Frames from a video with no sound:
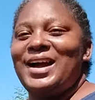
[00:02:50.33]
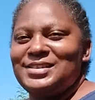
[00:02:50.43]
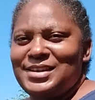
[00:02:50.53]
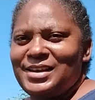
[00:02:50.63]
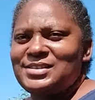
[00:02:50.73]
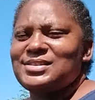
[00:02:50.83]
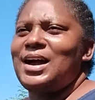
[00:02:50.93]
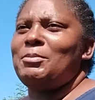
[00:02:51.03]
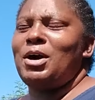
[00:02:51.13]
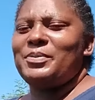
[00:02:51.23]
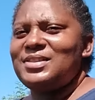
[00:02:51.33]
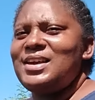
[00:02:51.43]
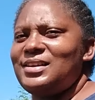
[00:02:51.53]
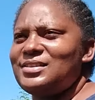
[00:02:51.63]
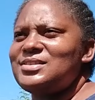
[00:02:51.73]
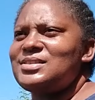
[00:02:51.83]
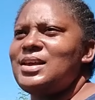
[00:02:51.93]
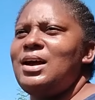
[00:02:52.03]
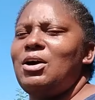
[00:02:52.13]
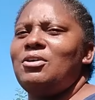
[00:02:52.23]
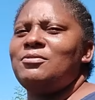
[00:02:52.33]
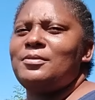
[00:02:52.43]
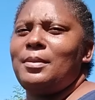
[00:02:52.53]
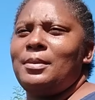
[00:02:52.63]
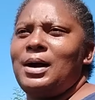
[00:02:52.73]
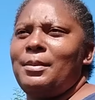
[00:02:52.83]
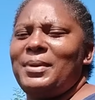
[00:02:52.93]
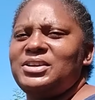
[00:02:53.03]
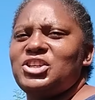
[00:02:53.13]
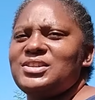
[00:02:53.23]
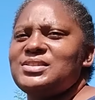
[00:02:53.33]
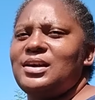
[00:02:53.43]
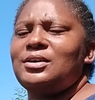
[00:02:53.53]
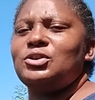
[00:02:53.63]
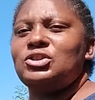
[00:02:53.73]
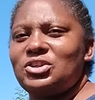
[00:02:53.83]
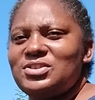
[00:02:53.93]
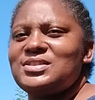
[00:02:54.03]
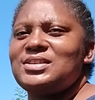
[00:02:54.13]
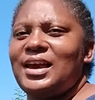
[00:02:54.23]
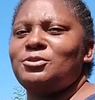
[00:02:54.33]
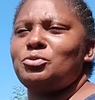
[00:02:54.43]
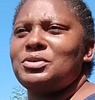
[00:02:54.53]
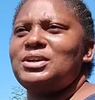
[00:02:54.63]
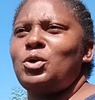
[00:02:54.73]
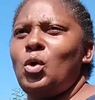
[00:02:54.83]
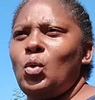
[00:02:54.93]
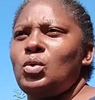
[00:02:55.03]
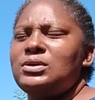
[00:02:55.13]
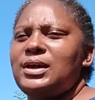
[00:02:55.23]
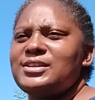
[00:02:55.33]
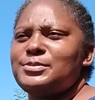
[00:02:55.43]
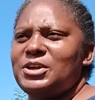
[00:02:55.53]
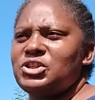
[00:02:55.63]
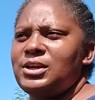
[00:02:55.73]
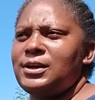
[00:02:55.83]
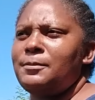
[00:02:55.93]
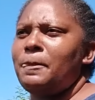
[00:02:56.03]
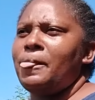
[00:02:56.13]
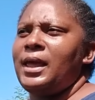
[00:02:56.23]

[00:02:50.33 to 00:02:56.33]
And yes, up in the hills of Manchester does get really cold, especially